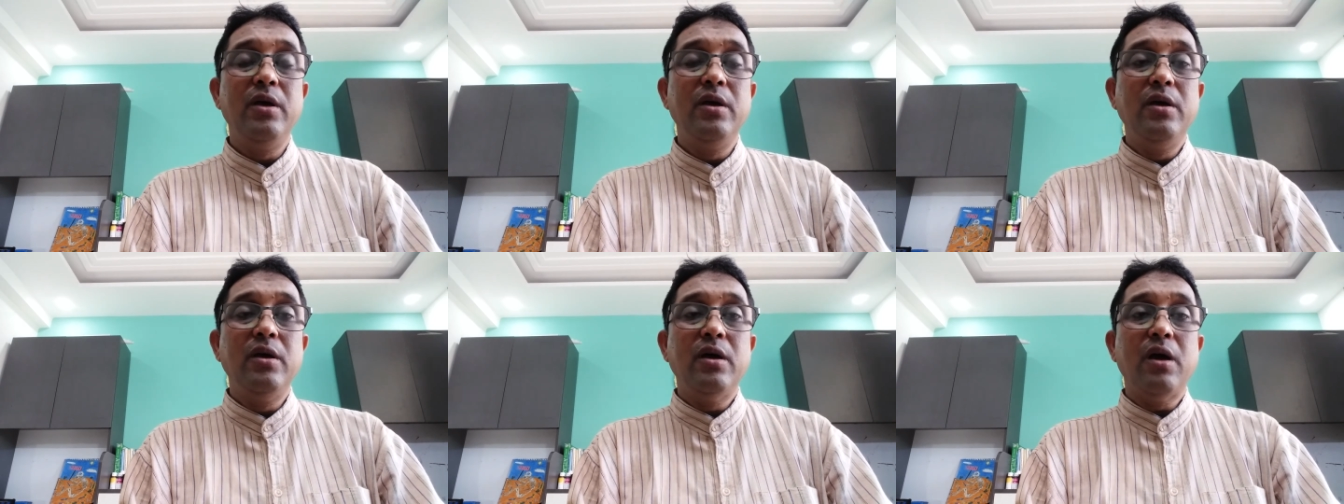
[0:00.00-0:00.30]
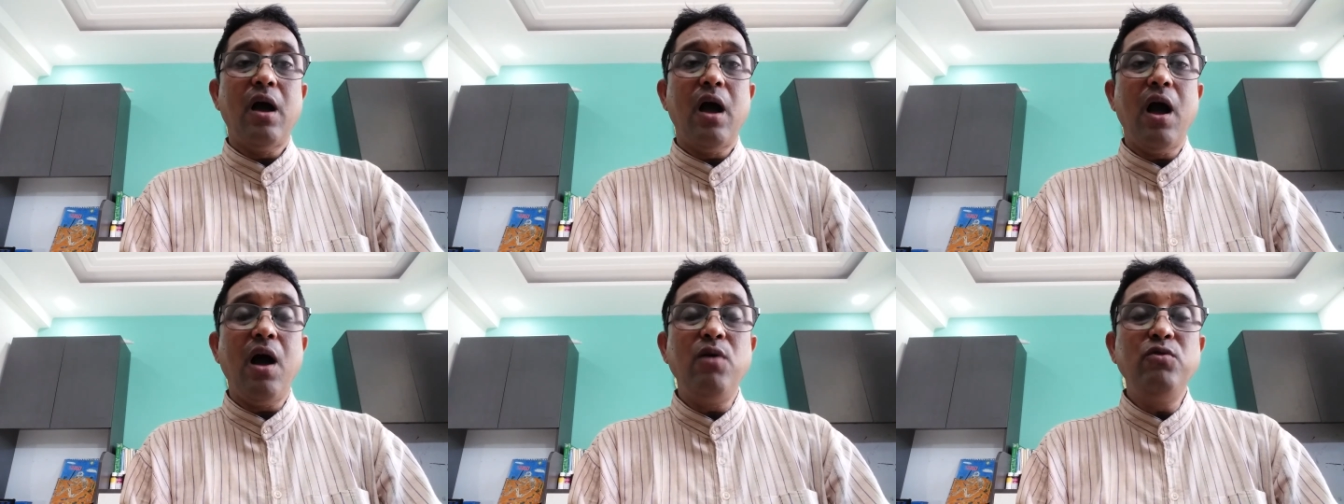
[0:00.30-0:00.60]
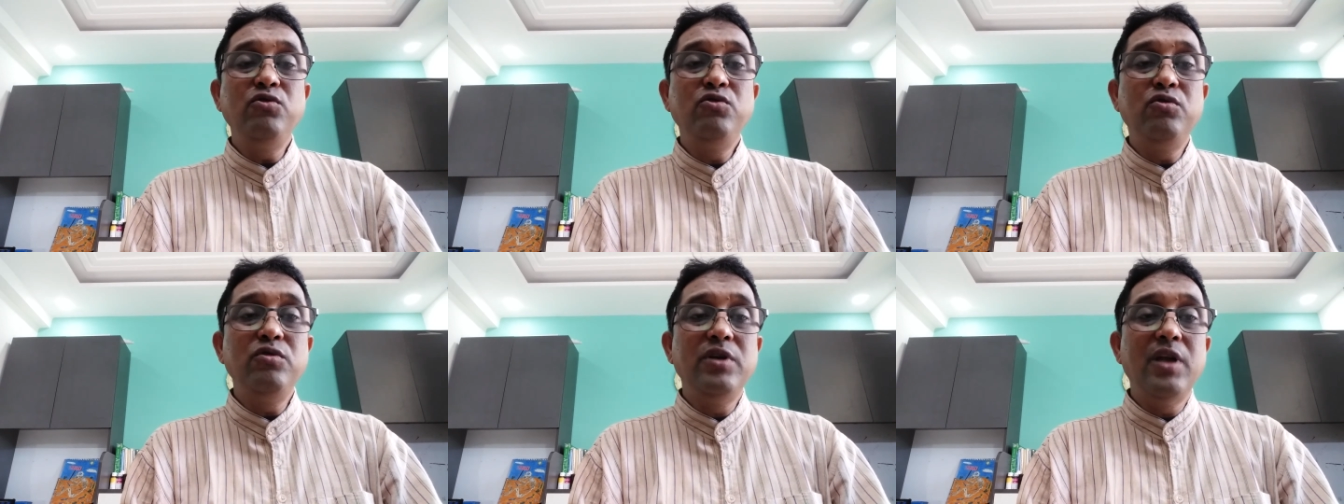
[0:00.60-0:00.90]

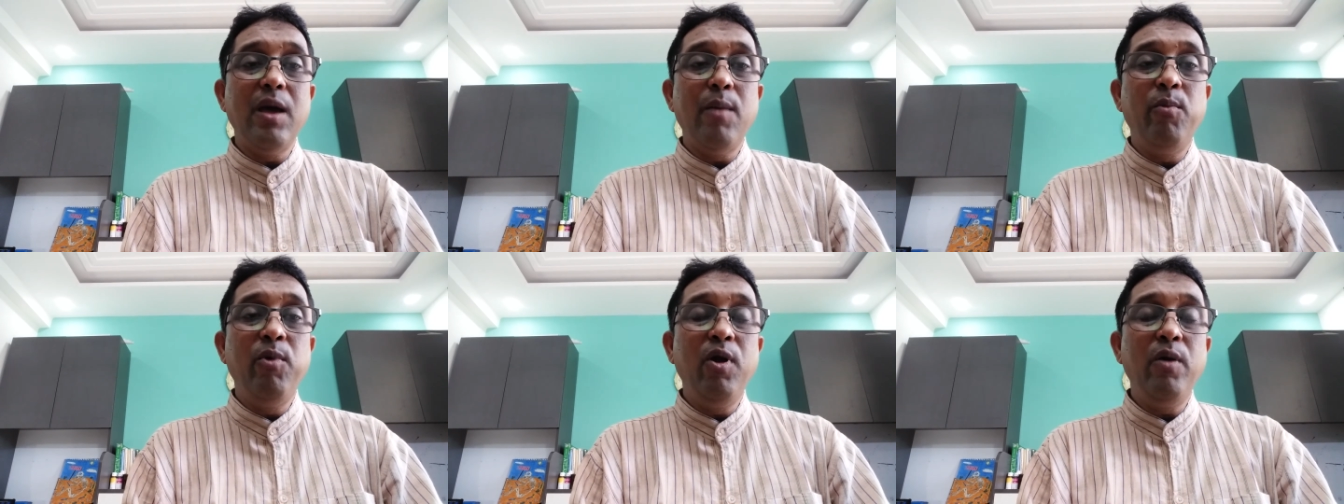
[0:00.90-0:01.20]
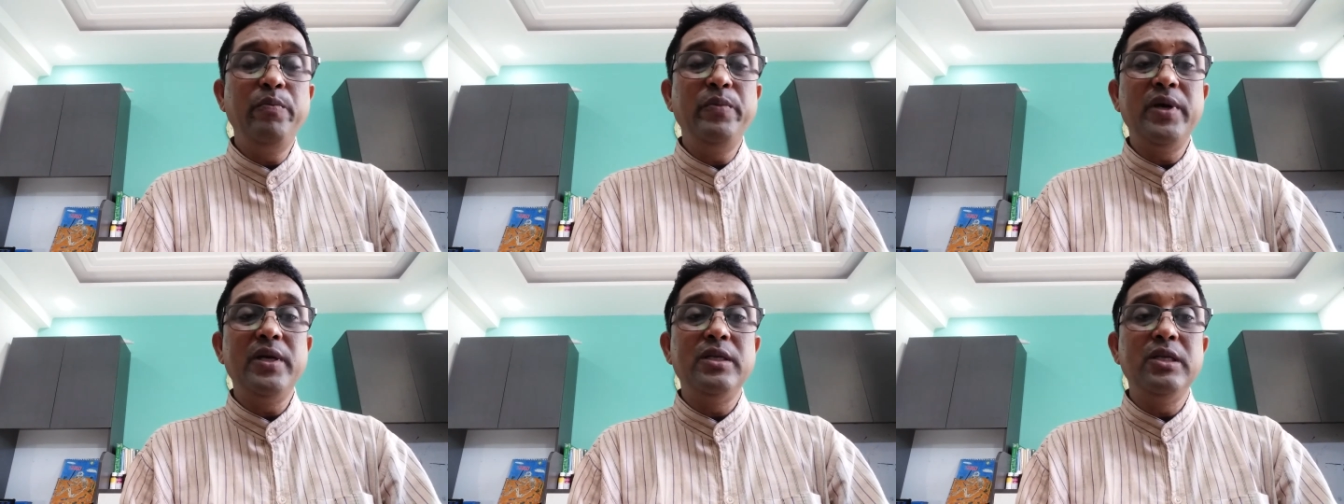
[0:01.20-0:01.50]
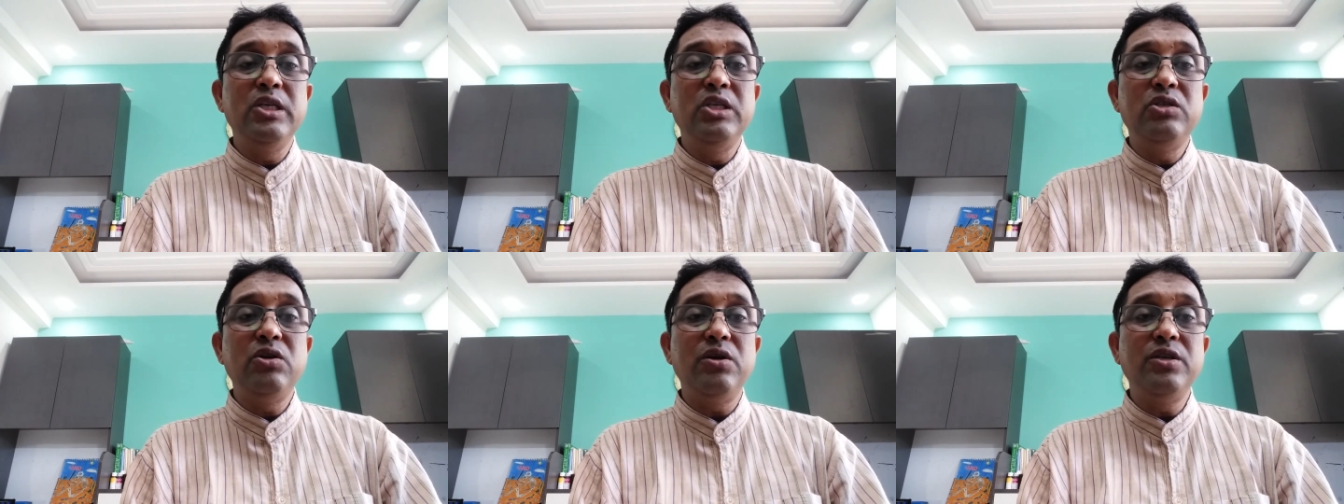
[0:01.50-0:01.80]
how to develop a
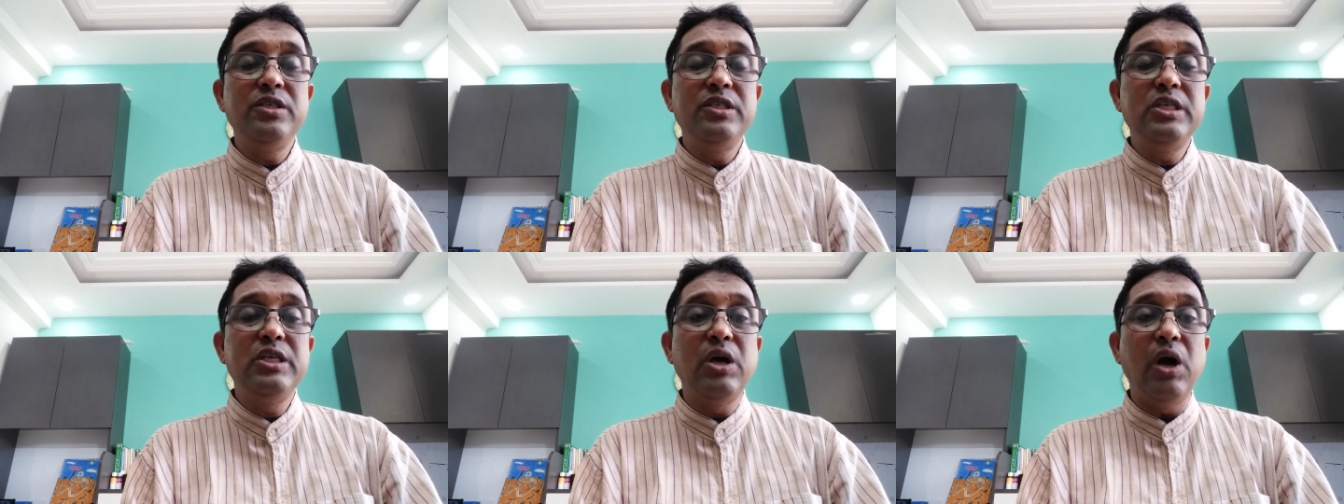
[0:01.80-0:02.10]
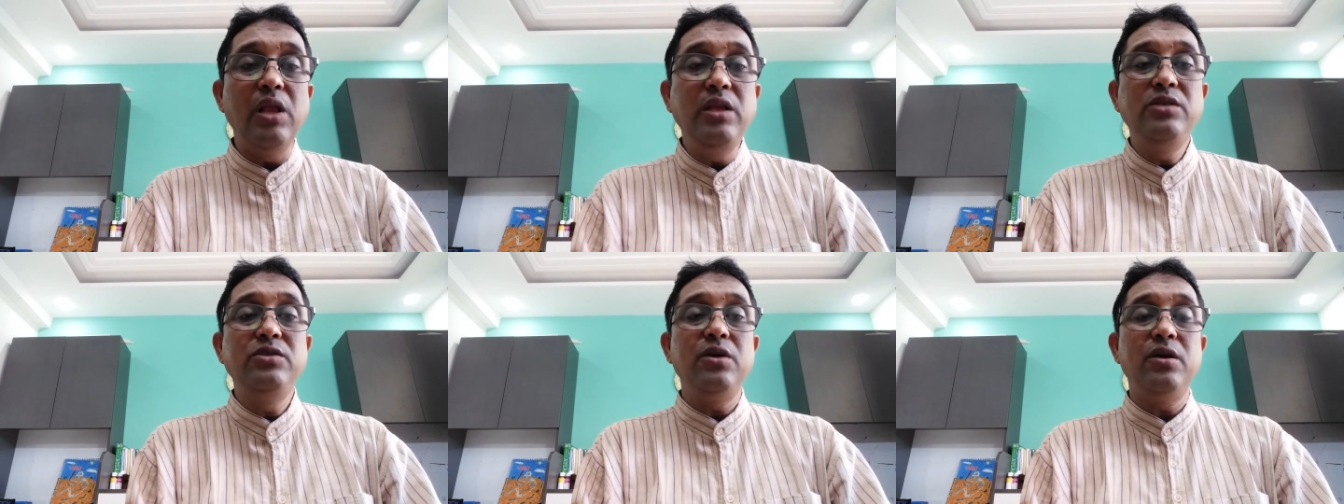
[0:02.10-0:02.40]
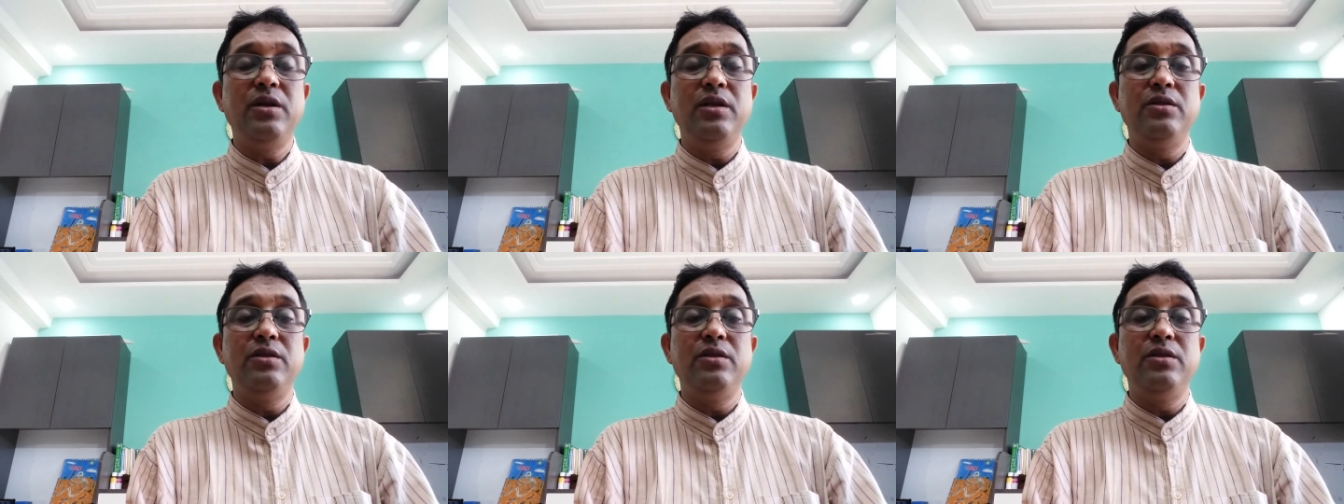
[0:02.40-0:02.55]
research culture